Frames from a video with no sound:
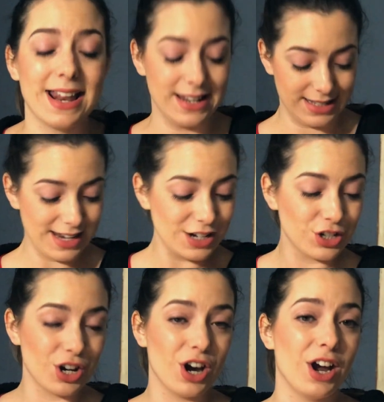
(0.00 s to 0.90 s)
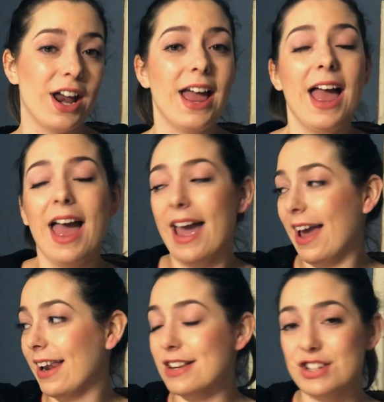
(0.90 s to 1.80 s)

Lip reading: and a t-shirt and